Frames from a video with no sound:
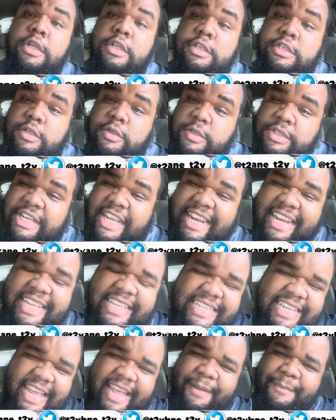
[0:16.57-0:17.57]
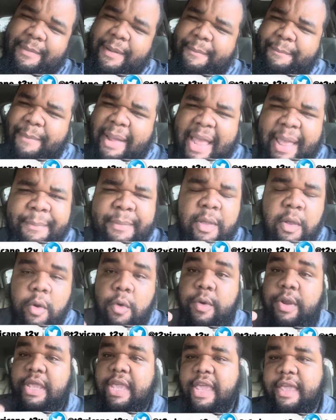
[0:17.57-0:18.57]
so check this out my miami
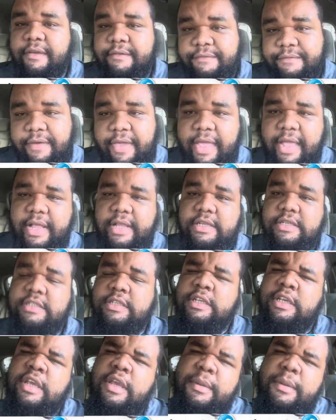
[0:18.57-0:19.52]
hurricane fans